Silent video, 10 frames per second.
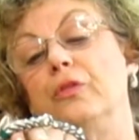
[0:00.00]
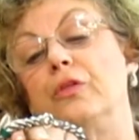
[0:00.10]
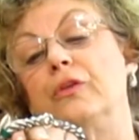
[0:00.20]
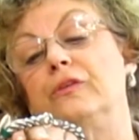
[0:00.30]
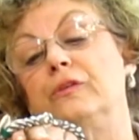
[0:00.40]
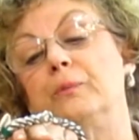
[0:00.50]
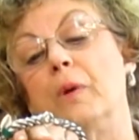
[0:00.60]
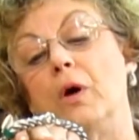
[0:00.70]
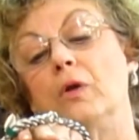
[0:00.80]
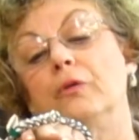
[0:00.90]
The
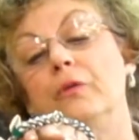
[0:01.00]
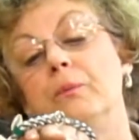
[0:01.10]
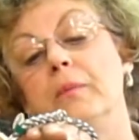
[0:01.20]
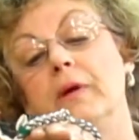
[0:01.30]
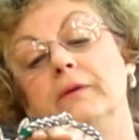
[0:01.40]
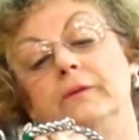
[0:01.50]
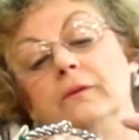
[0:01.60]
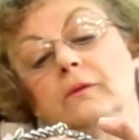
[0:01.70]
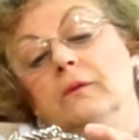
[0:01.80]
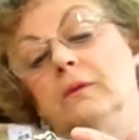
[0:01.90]
smaller the
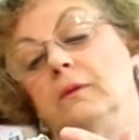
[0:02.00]
muzzle,